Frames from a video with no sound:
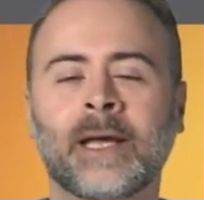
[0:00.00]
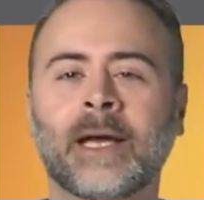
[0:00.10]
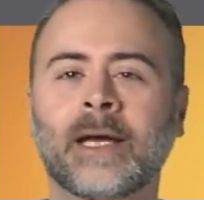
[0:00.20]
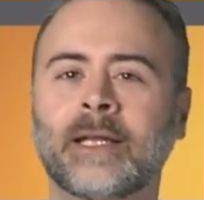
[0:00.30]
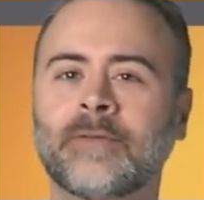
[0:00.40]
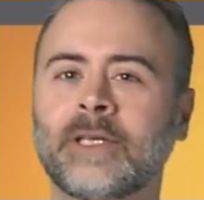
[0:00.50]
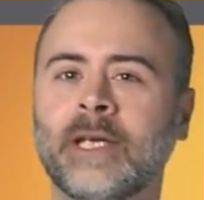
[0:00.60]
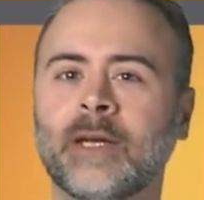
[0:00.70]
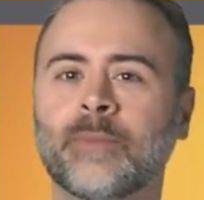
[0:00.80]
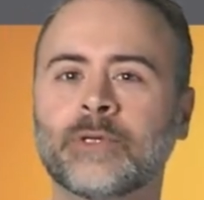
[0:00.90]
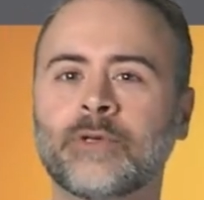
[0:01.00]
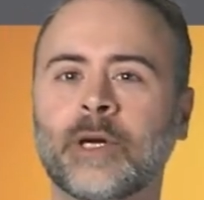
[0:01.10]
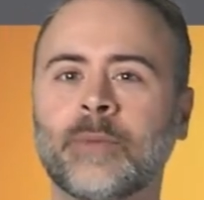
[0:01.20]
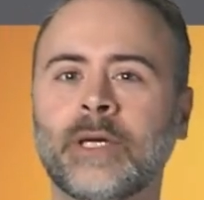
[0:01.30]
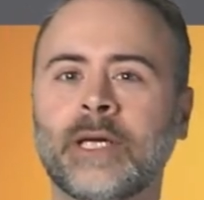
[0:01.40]
I left EA to pursue my
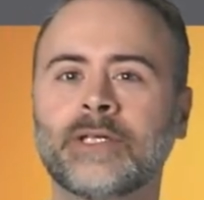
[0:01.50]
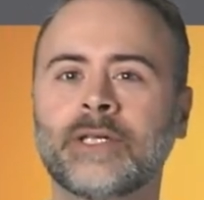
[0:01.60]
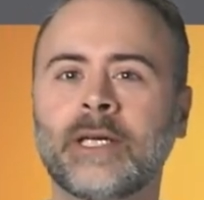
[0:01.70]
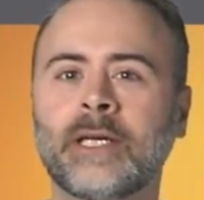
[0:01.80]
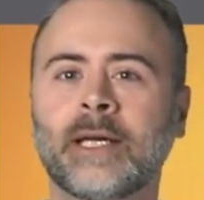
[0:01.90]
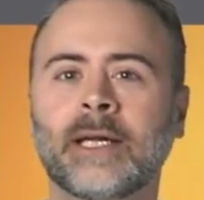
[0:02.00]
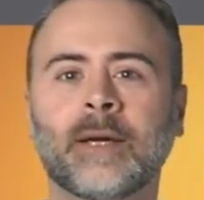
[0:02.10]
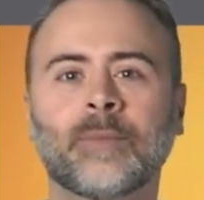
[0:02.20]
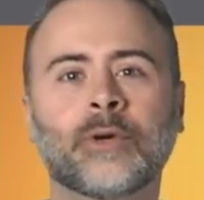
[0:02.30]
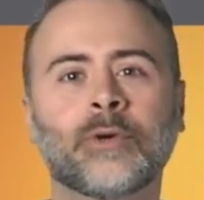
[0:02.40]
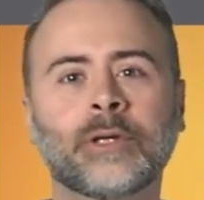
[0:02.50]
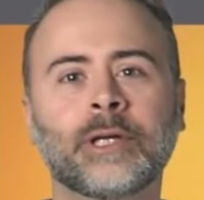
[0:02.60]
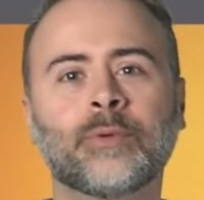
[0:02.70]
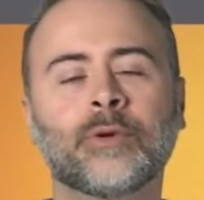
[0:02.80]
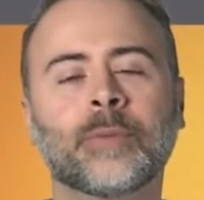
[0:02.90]
PhD, and I am currently a
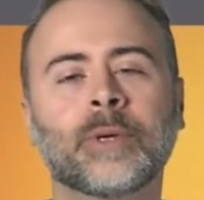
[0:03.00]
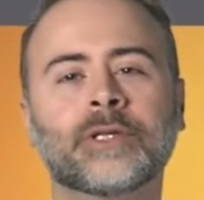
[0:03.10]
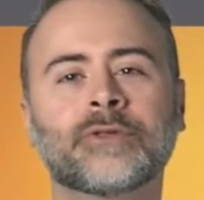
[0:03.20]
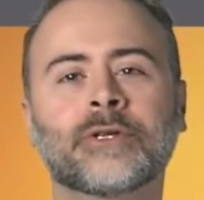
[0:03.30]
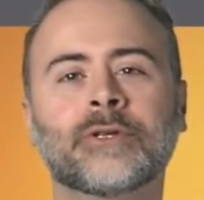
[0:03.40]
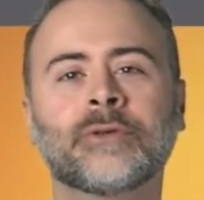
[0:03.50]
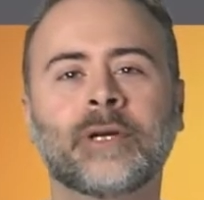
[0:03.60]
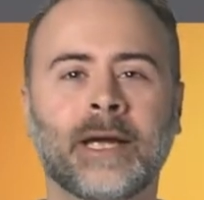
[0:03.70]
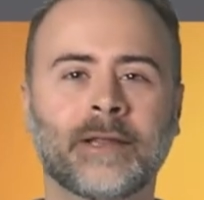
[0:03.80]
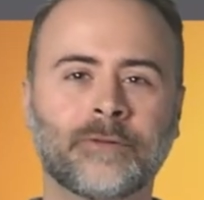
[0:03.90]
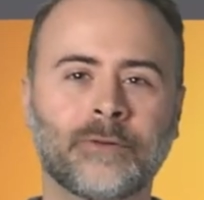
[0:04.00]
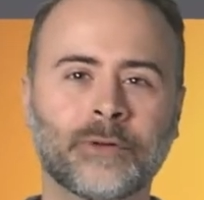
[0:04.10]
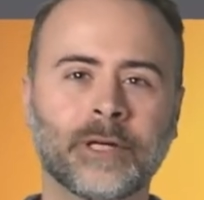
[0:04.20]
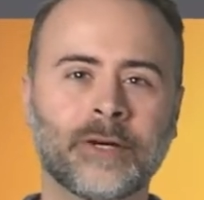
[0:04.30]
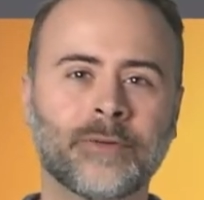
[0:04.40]
programming instructor at the
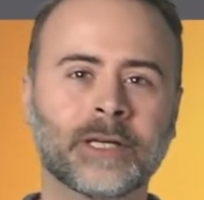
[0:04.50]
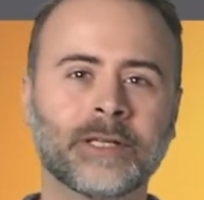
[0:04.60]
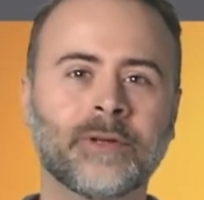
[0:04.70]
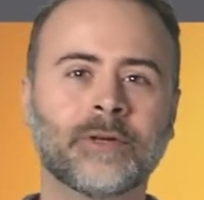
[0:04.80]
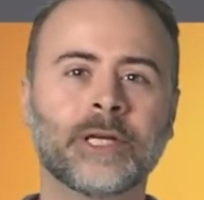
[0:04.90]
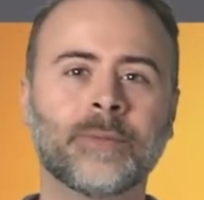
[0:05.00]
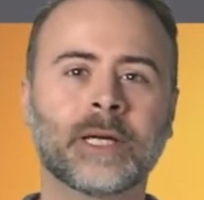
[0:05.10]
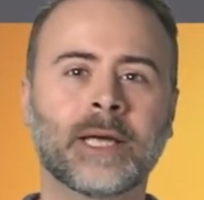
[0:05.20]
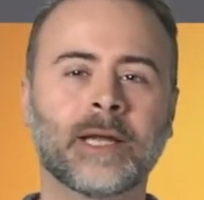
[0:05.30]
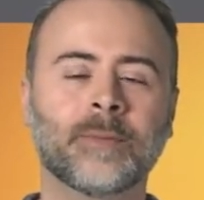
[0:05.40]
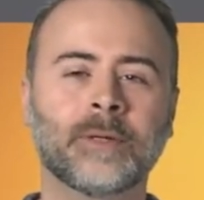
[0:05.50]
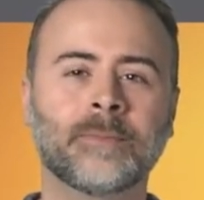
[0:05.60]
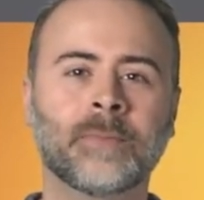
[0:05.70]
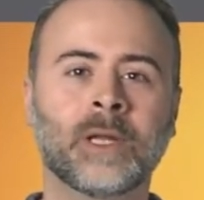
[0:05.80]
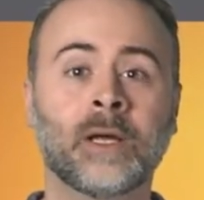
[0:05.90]
Florida Interactive Entertainment Academy,
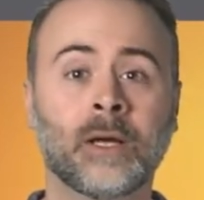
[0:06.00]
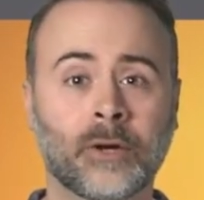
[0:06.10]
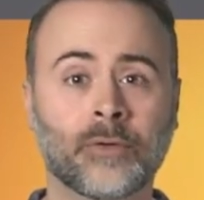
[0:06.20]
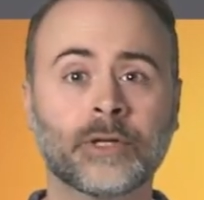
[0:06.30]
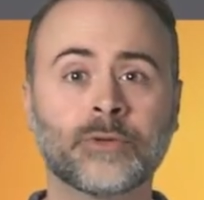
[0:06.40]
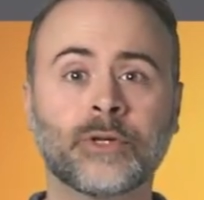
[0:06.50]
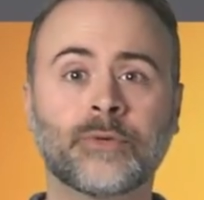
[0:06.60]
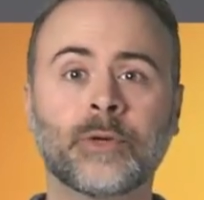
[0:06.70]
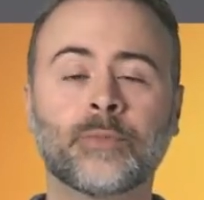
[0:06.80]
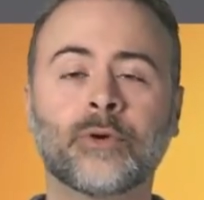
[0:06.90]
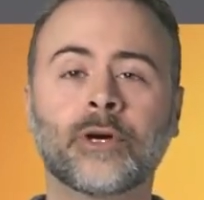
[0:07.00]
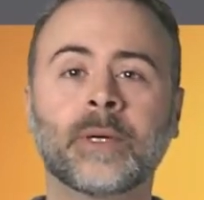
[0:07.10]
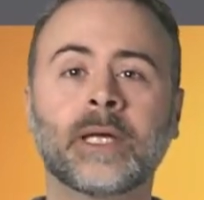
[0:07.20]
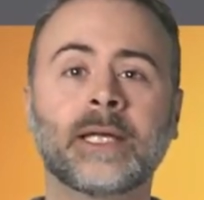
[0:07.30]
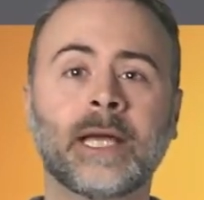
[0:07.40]
a graduate degree programming
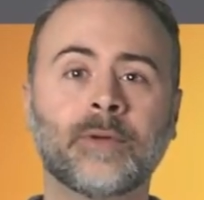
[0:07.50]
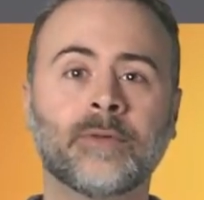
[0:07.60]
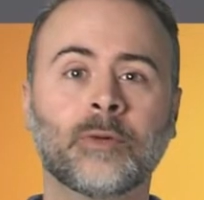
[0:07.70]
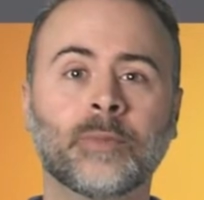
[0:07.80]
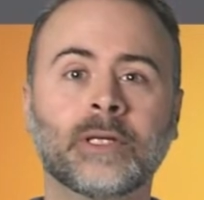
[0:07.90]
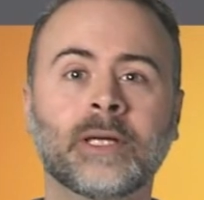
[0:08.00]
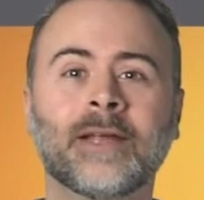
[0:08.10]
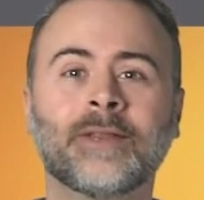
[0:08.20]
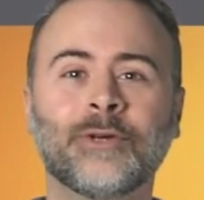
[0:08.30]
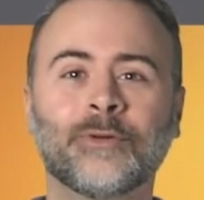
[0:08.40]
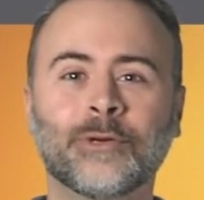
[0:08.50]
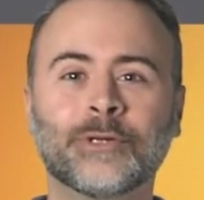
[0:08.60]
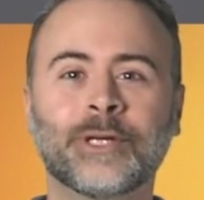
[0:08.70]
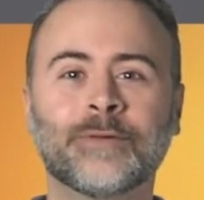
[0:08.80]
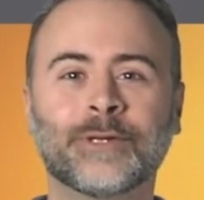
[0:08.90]
in game development at the
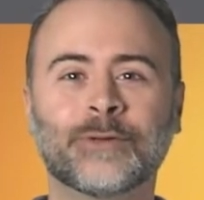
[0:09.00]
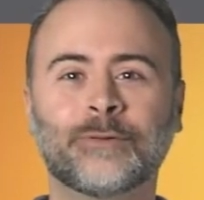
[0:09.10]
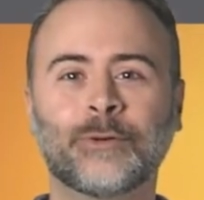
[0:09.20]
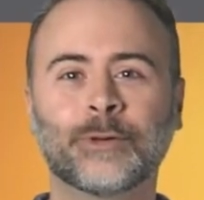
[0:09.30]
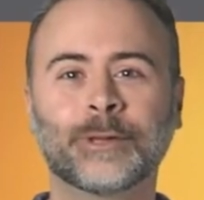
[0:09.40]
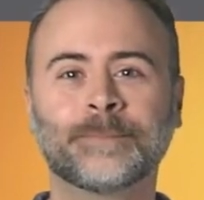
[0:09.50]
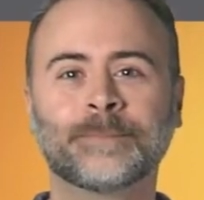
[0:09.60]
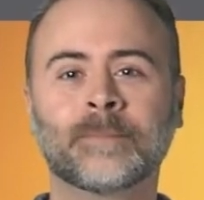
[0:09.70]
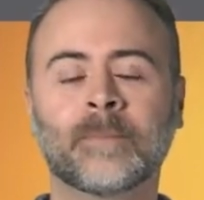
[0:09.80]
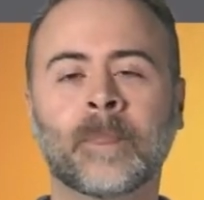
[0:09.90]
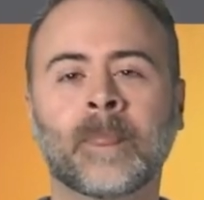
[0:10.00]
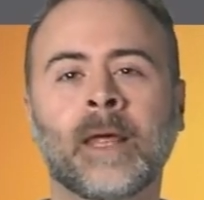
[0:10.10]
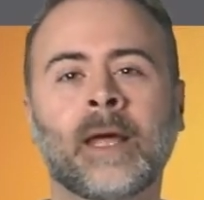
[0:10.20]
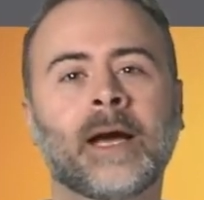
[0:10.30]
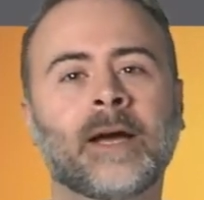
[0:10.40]
University of Central Florida.
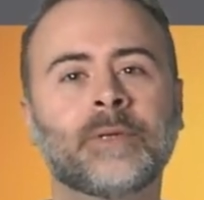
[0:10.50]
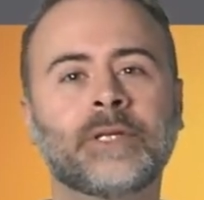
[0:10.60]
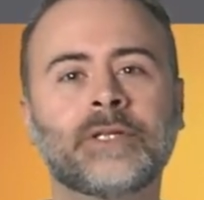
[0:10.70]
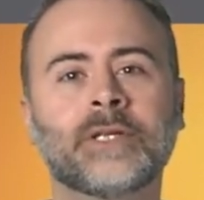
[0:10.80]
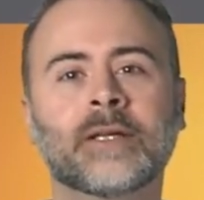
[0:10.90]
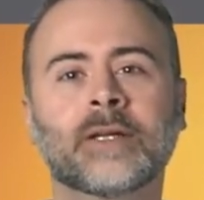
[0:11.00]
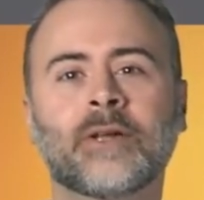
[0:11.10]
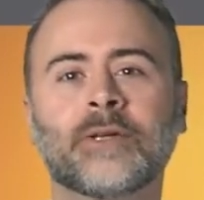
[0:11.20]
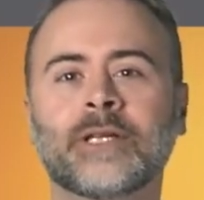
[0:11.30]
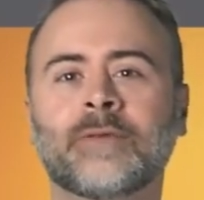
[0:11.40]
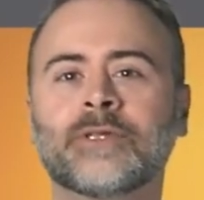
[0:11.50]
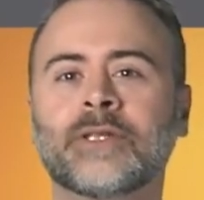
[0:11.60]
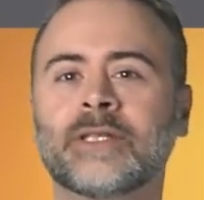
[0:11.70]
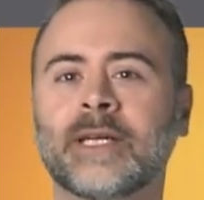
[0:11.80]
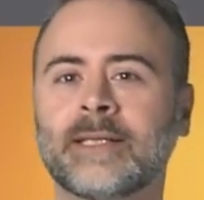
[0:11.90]
I've been teaching at the college level
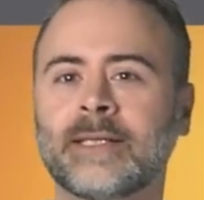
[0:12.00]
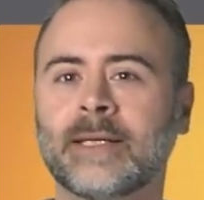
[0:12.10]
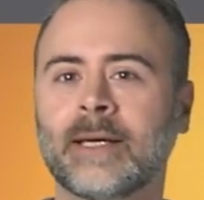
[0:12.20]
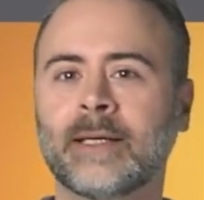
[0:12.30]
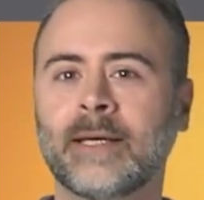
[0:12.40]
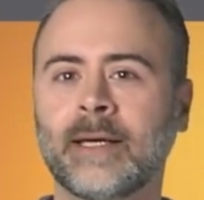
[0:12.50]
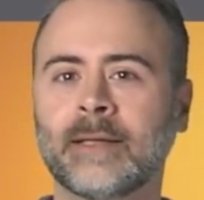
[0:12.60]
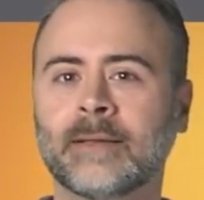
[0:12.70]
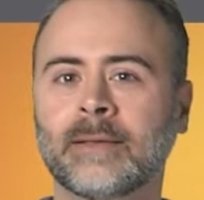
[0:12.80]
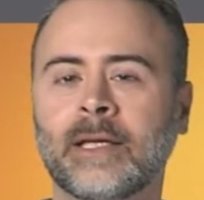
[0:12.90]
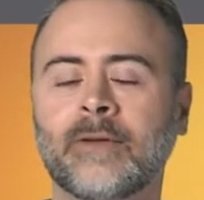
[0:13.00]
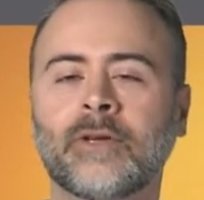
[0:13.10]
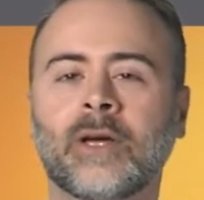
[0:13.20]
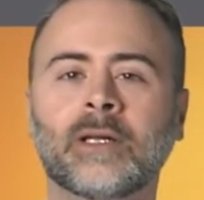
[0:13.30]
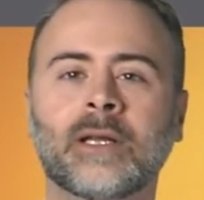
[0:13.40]
since 1998 and have
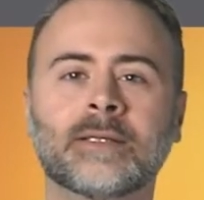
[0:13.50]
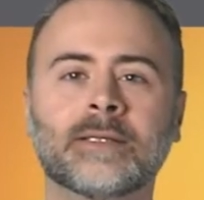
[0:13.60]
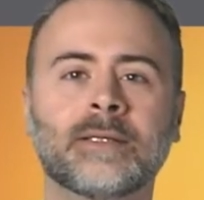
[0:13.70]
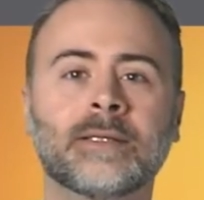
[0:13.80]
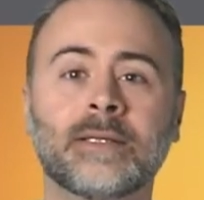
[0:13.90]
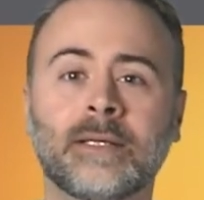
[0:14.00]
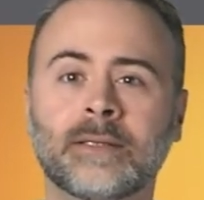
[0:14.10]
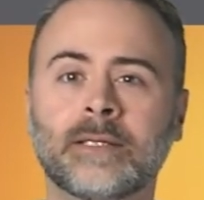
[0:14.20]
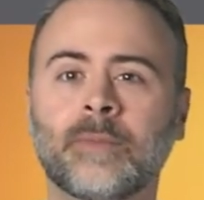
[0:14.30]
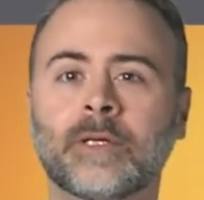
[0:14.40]
taught classes in C and C++,